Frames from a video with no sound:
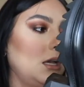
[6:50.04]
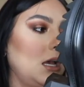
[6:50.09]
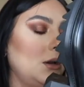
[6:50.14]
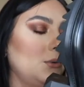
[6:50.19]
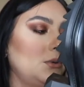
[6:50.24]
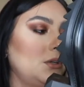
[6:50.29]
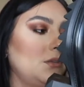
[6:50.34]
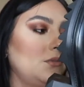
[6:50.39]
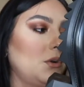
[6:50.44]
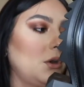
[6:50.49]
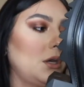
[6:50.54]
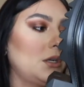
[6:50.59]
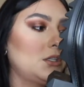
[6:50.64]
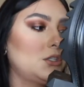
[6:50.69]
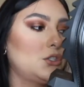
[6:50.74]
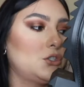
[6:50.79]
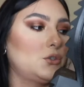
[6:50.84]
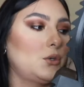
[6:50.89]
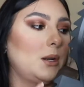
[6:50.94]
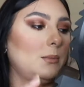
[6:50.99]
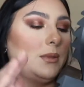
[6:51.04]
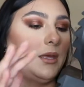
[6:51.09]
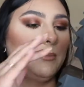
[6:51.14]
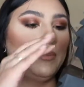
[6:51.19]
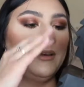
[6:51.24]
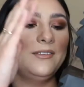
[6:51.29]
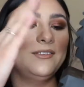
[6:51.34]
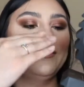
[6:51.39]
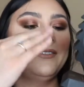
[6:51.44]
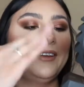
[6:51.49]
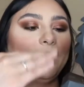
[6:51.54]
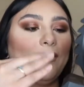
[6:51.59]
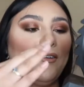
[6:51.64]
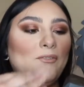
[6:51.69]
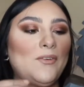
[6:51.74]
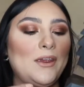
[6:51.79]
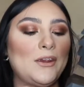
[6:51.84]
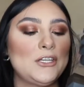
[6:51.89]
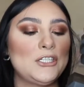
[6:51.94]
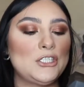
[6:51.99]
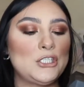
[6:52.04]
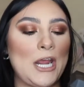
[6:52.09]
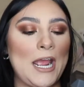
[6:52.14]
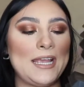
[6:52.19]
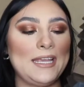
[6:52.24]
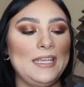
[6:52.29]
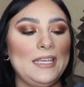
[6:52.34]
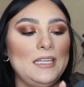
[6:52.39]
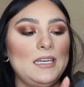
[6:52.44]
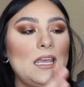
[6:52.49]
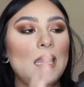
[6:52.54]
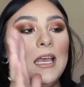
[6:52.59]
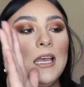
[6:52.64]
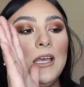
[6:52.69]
I wouldn't even know how to describe that, but like a very jagged